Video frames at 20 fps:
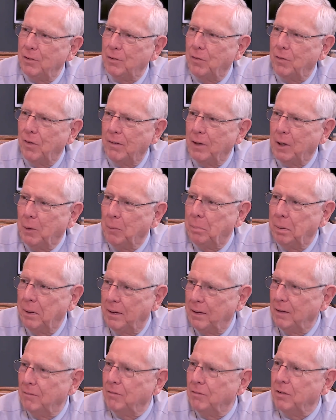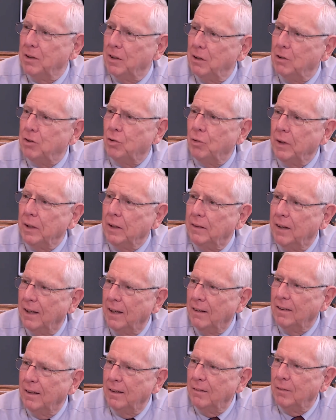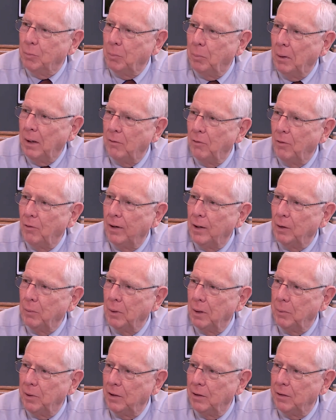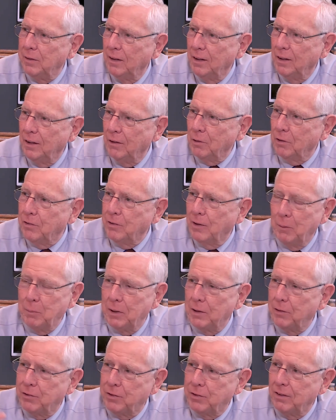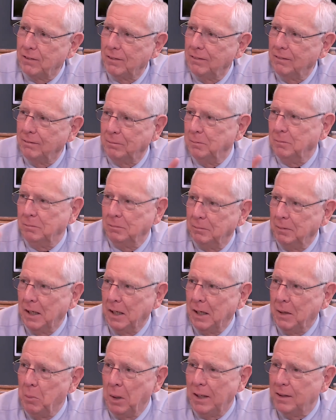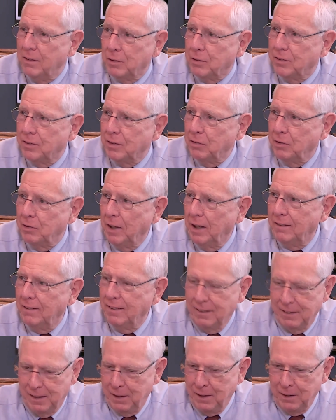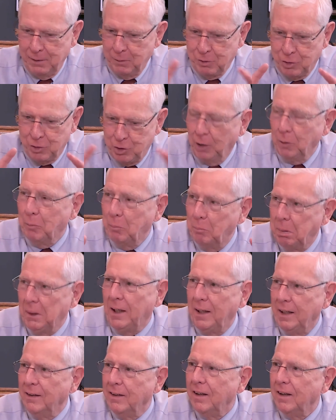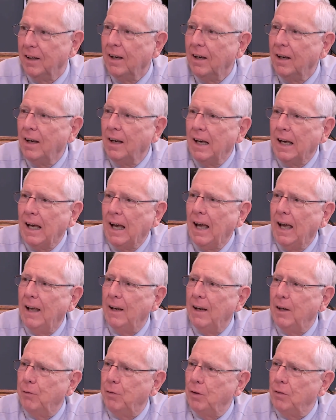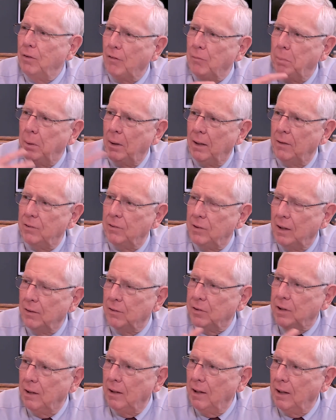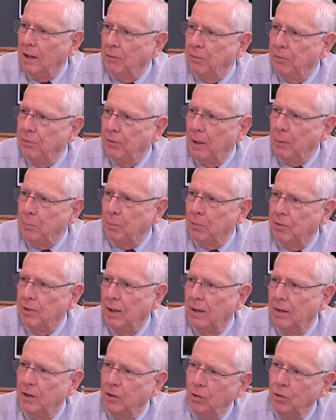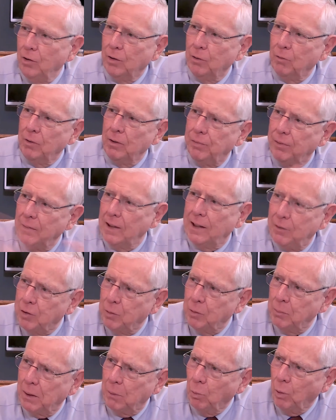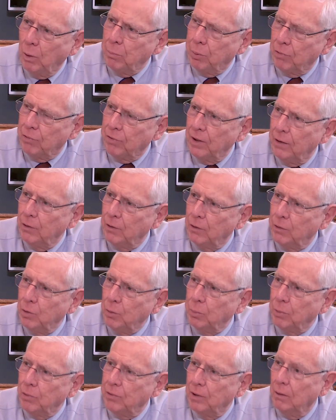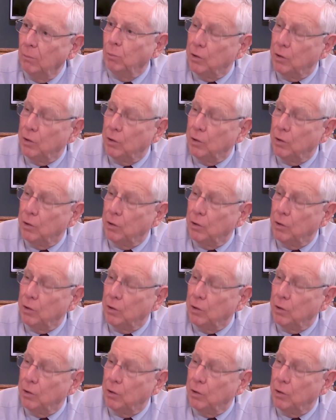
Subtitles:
is very competitive in issuing debt. Bond rating may be on the lower side, but it's still A minus. It's not a junk bond. And if you have bonds outstanding at 5% and you can refinance them at 1% or 2%,